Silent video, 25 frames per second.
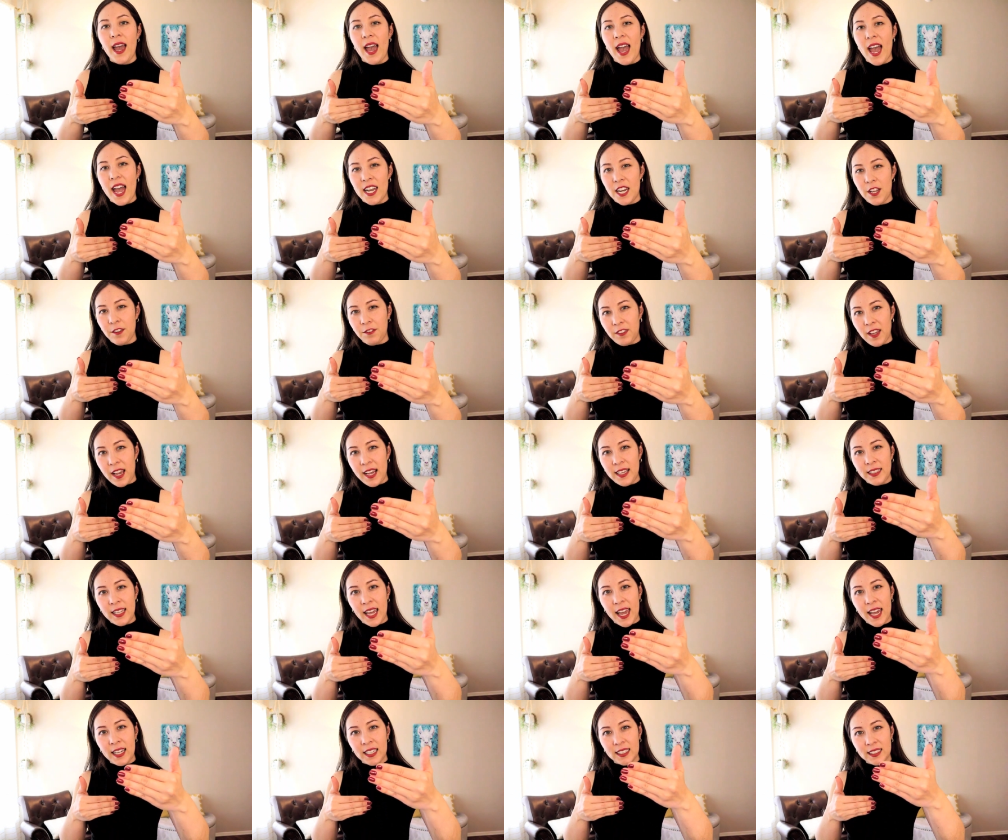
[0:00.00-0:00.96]
And if they
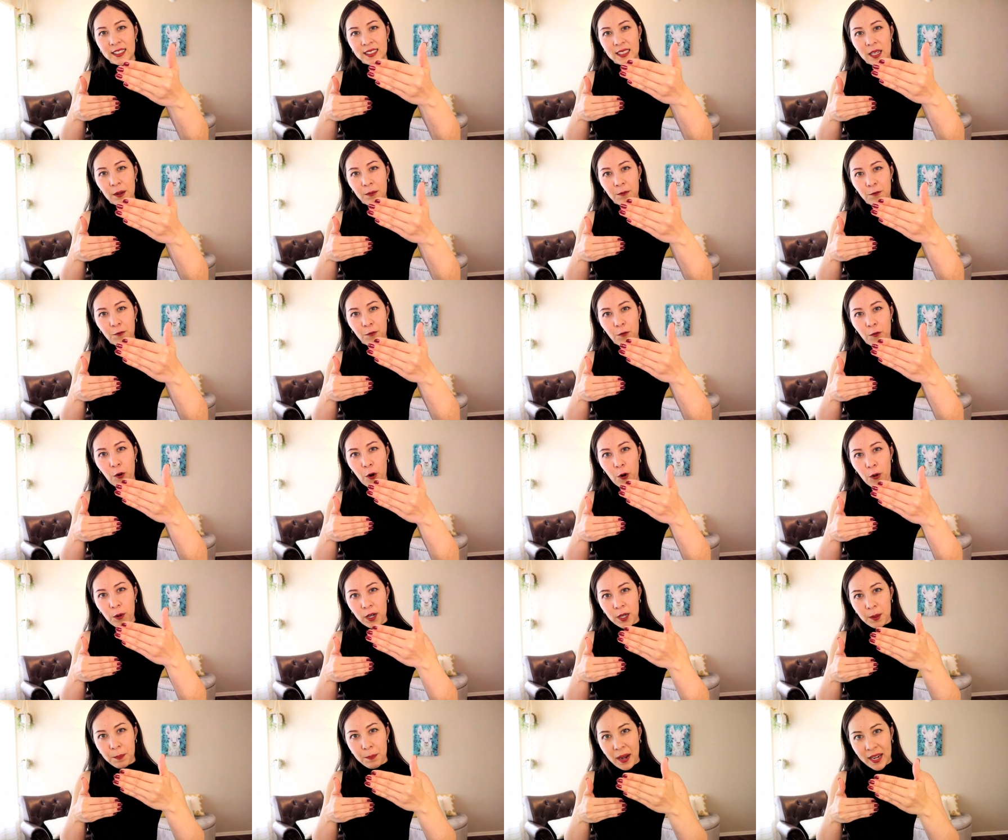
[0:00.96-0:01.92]
take a step
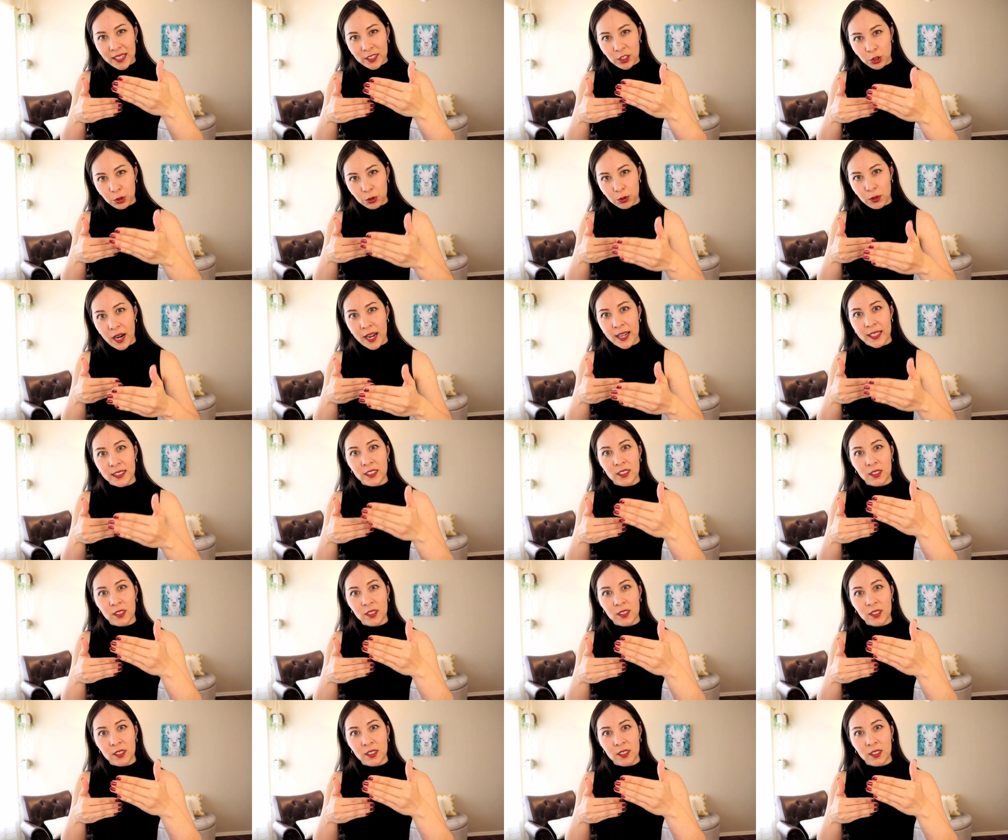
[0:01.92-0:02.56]
forward by trying